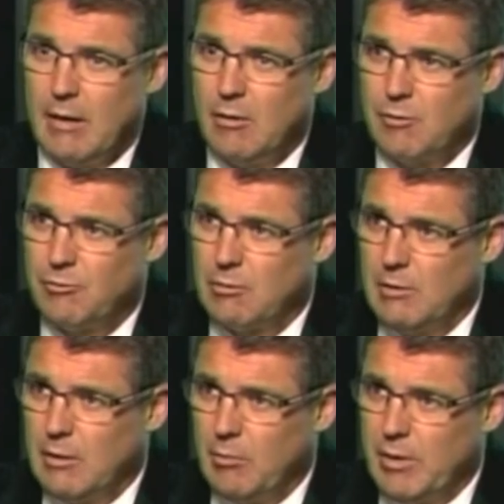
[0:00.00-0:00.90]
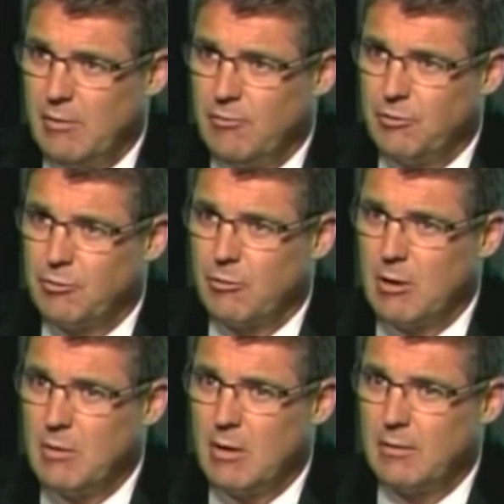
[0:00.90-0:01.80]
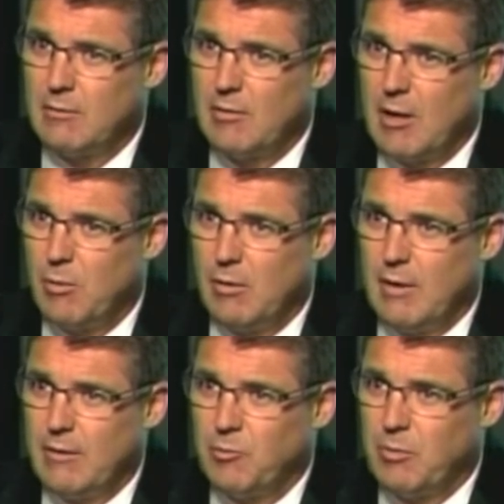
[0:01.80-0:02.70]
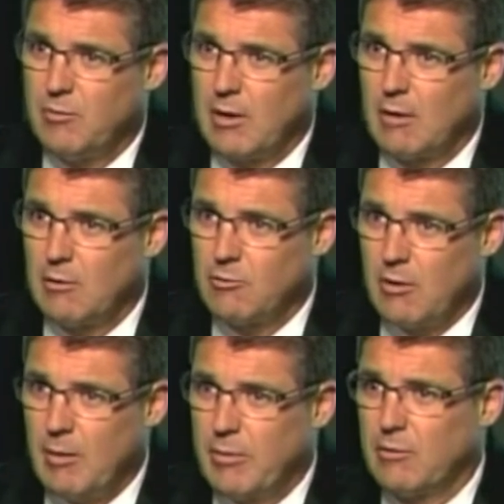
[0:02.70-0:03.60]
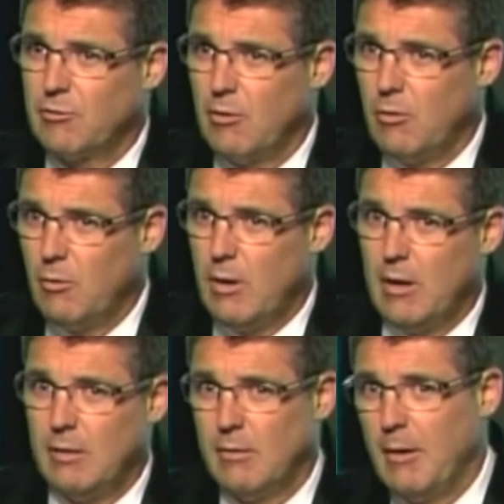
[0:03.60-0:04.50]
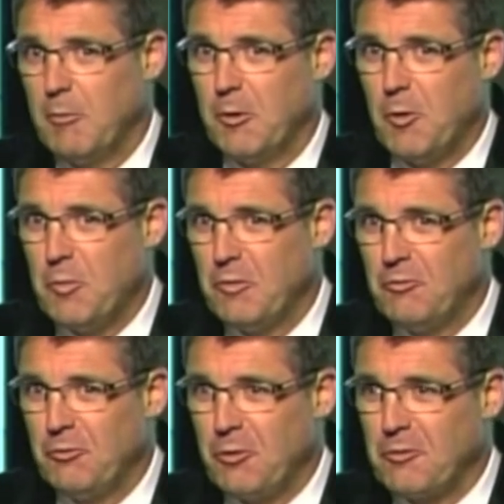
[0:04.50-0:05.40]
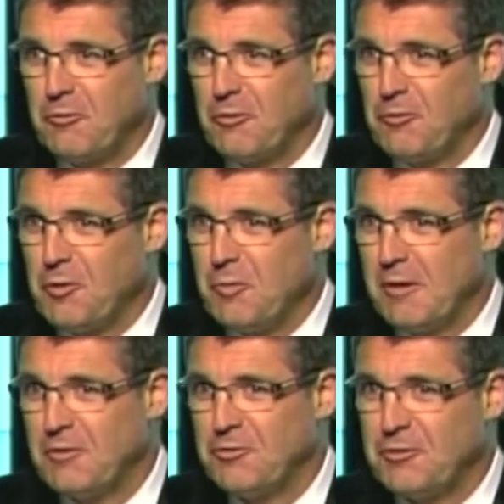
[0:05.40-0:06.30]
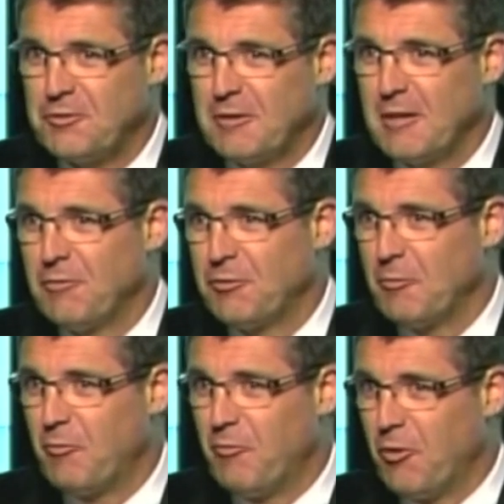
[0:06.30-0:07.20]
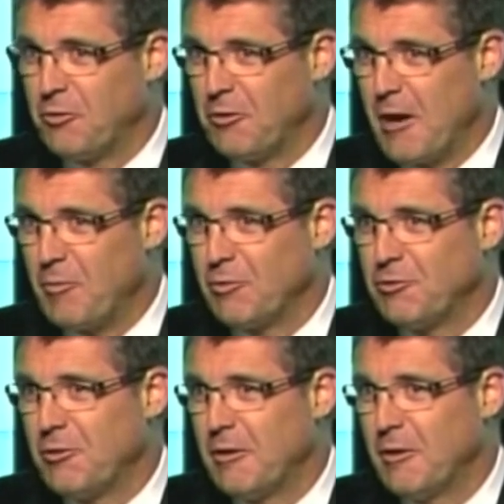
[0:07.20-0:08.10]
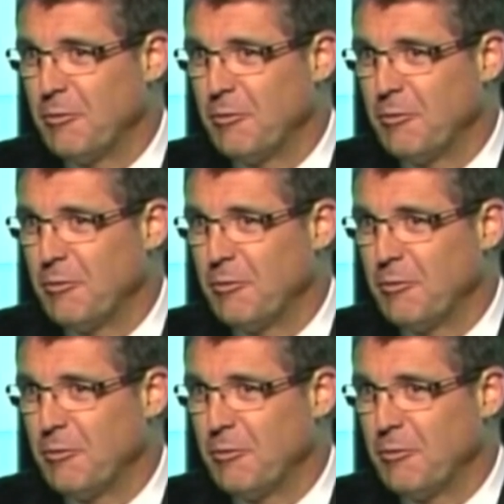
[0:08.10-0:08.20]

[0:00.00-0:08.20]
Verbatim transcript: I noticed a little bit of disagreement at the table on this particular topic, so uh, I'm going to open the floor for a few minutes just to give some folks an opportunity to